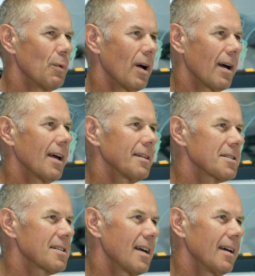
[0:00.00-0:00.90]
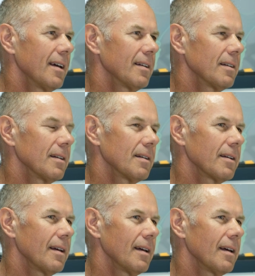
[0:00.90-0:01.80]
what I understand,
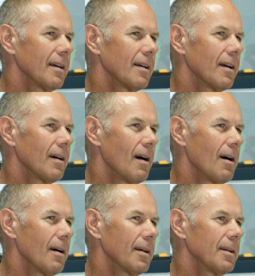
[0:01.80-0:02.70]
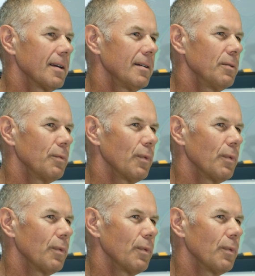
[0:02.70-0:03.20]
I